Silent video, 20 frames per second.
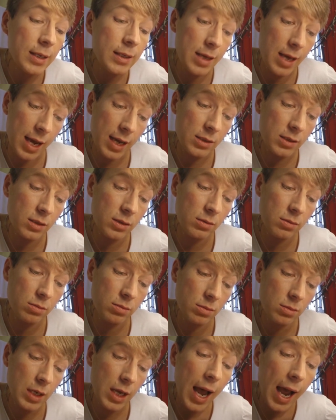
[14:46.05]
Yes,
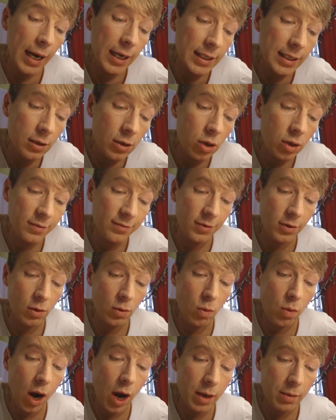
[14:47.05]
and he looked for the
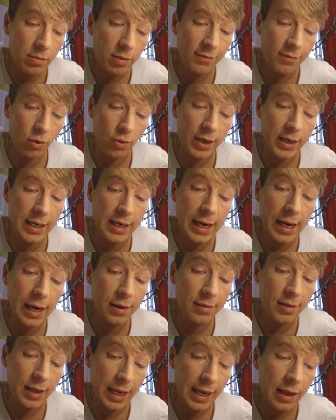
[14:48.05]
wine before he did
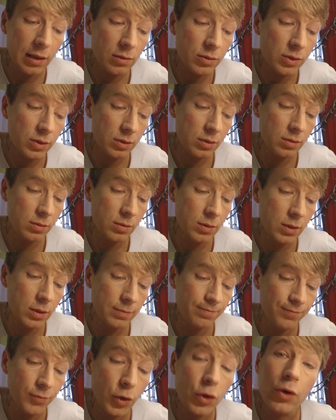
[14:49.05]
anything else.
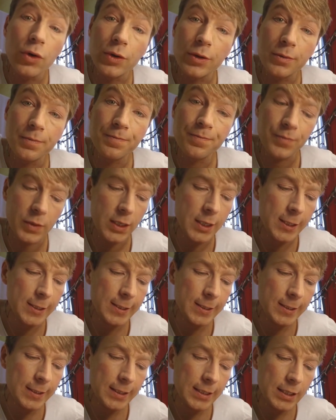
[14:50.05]
Good.
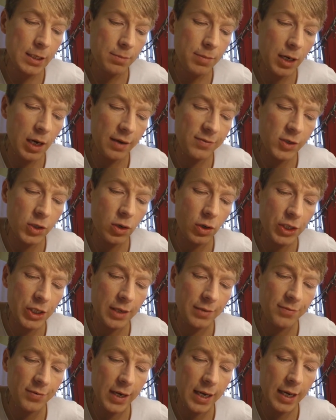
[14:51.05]
But I've scotched
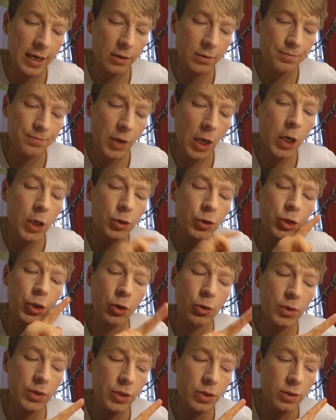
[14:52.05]
him for now.
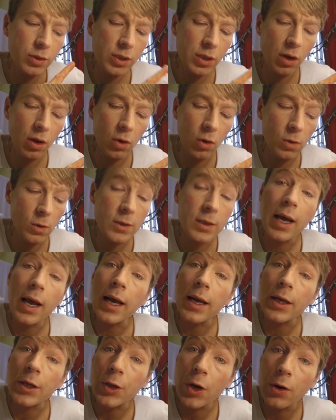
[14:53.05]
Do as you're told
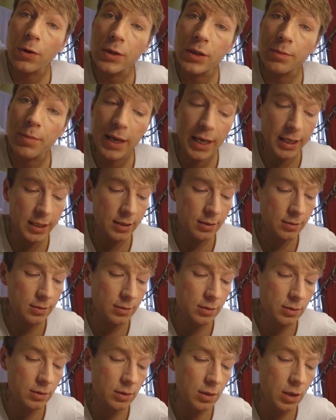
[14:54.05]
and go to bed.
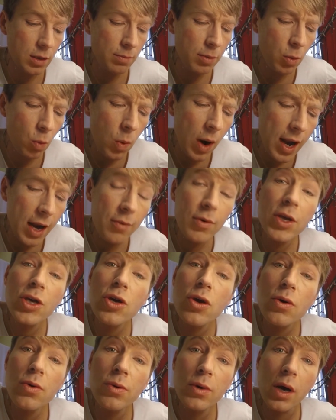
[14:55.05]
But where are
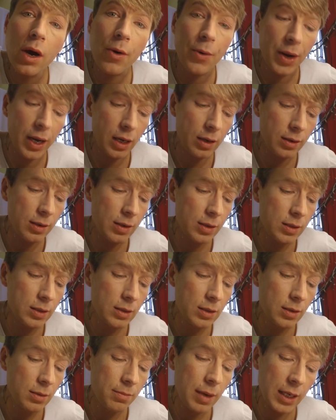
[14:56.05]
you going?
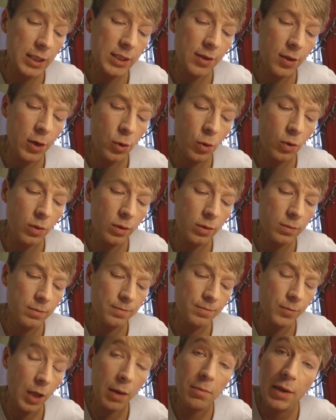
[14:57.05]
Back to the north.
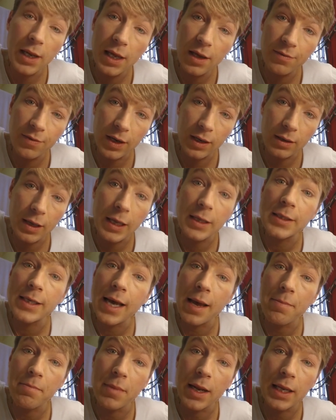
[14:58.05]
I'm leaving in
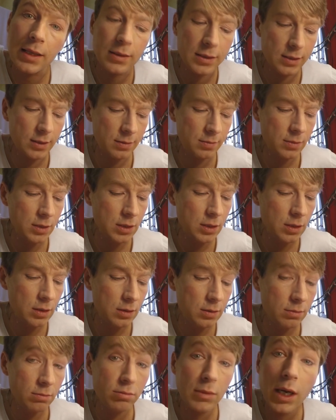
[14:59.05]
10 minutes.
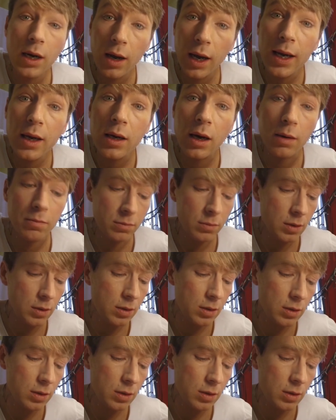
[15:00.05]
Can I come?